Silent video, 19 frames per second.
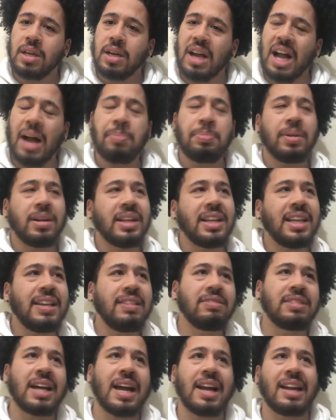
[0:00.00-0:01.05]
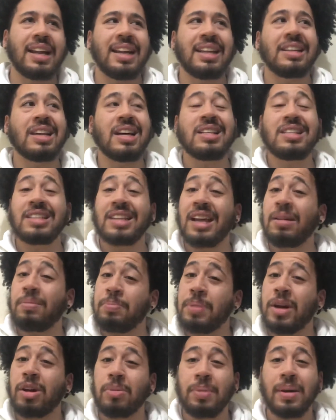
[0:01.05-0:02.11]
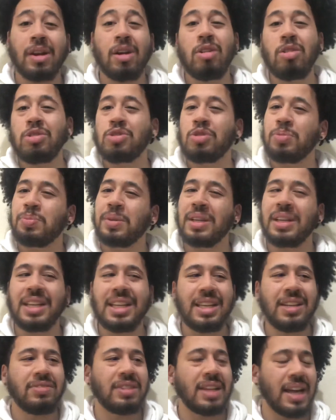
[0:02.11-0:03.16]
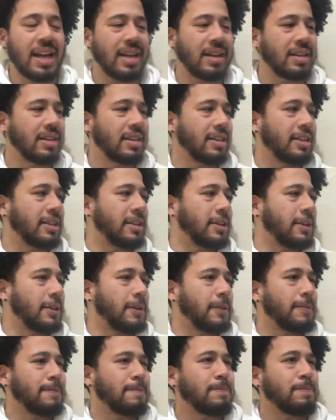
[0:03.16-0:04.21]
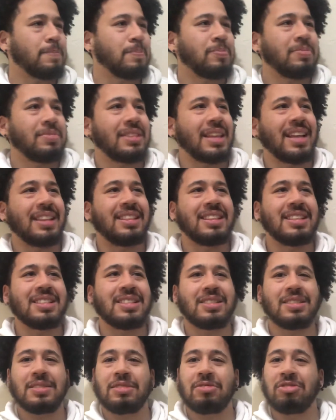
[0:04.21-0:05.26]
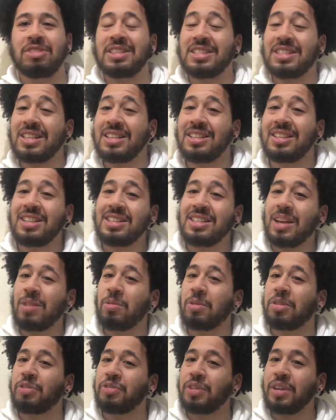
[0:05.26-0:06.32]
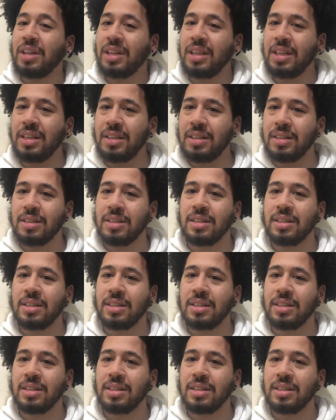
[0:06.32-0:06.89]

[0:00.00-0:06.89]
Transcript: I believe that it does get better, but I also believe that that this resistance that we're feeling